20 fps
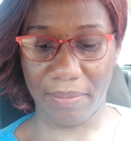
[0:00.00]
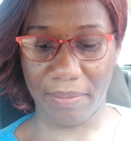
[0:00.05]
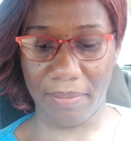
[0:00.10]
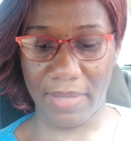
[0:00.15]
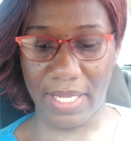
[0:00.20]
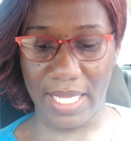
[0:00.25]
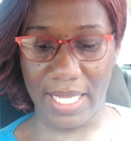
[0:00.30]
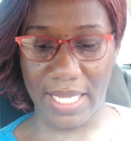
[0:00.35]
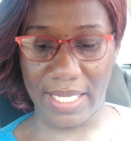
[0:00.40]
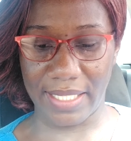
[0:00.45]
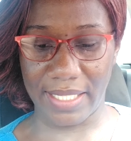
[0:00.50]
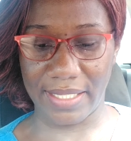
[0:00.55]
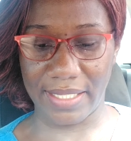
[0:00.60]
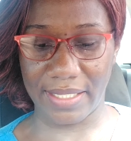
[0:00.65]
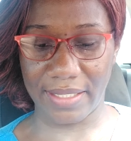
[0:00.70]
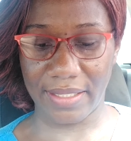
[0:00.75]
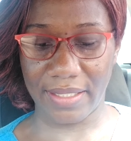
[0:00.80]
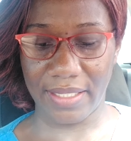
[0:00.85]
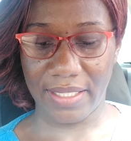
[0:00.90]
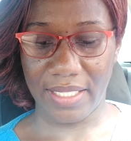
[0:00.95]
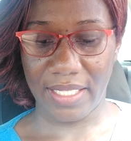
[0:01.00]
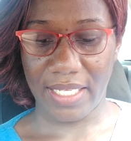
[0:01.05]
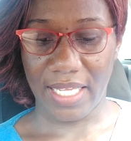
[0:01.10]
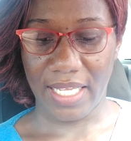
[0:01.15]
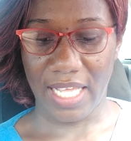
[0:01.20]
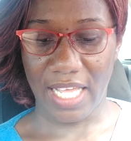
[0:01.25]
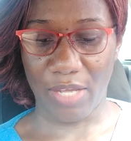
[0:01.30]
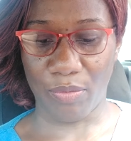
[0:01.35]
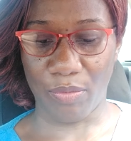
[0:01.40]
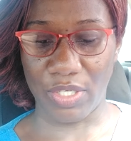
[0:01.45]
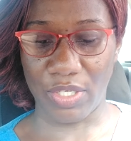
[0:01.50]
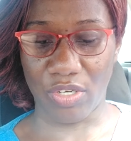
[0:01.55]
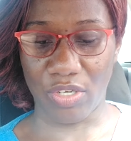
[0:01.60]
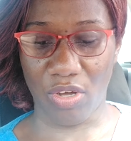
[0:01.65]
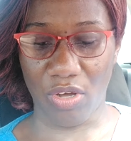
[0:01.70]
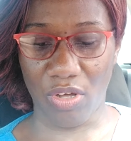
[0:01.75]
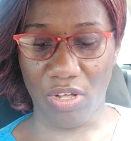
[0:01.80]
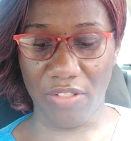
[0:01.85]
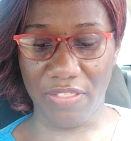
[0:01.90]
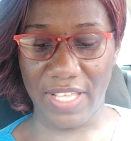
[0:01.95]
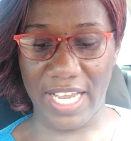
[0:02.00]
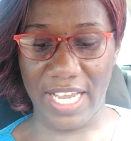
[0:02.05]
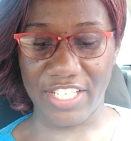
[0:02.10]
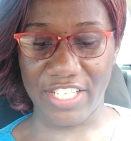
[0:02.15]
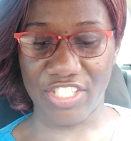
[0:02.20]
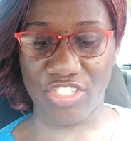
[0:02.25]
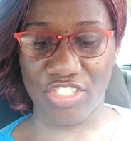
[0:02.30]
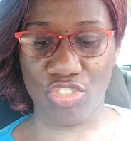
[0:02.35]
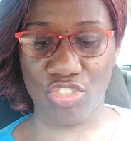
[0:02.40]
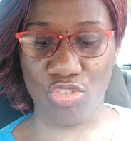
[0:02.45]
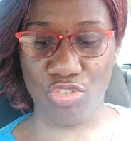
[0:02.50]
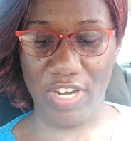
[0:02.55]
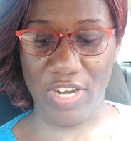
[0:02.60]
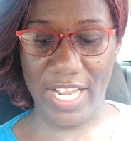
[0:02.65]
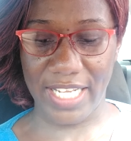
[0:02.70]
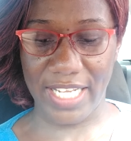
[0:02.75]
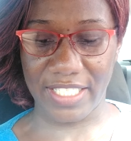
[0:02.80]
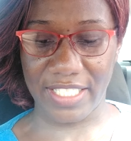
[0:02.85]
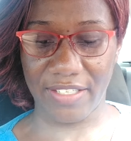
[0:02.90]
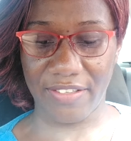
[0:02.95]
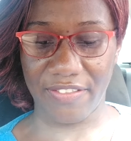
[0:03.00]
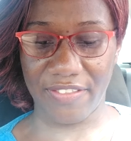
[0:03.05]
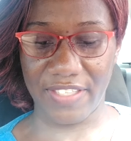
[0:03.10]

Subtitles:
and with all thy strength.